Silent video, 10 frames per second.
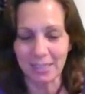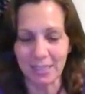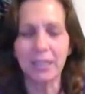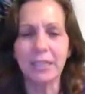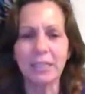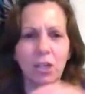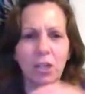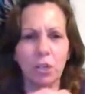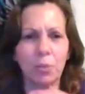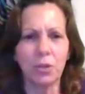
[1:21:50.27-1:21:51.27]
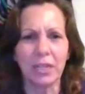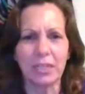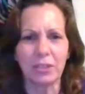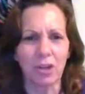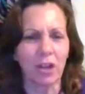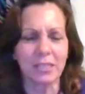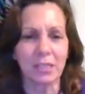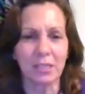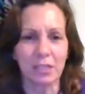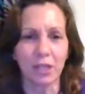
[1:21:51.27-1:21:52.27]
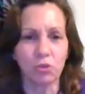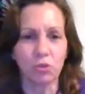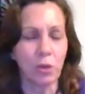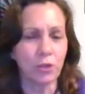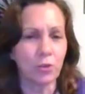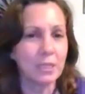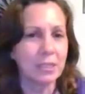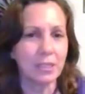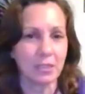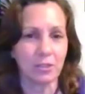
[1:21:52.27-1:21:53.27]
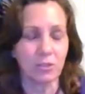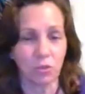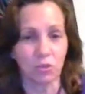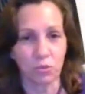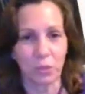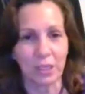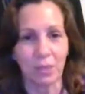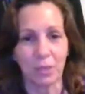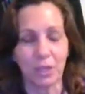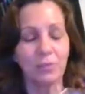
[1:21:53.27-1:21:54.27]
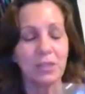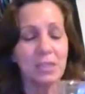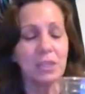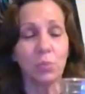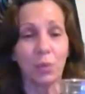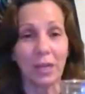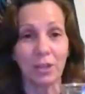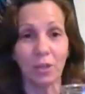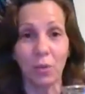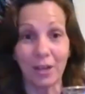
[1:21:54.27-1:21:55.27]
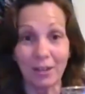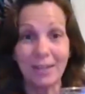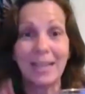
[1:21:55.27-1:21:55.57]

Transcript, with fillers: Unless, you know, you put like toxic sludge water in, then don't drink it. But if this is regular water,